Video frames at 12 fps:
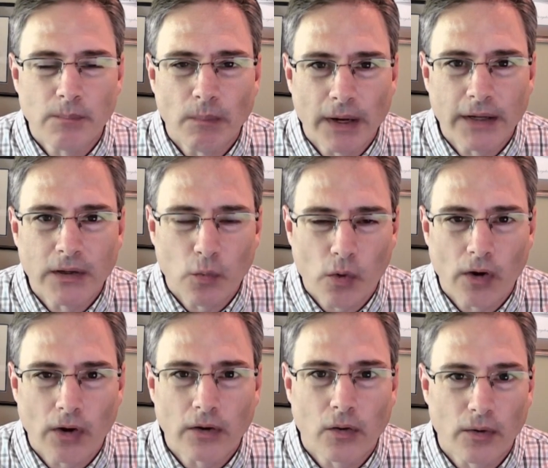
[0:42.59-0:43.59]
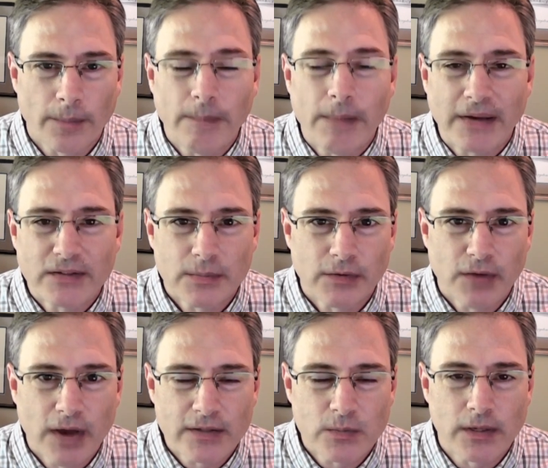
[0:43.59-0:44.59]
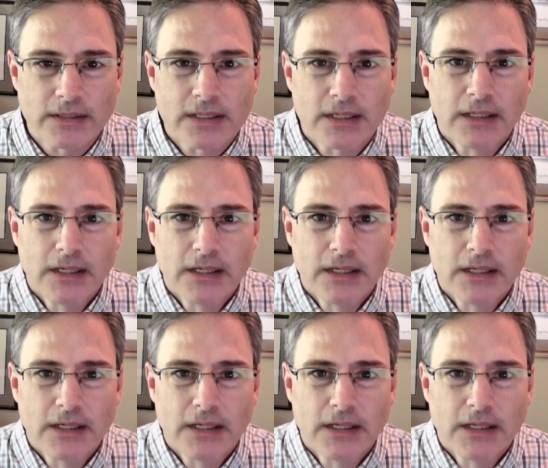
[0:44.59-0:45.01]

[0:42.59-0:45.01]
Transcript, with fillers: money to work or make some investments.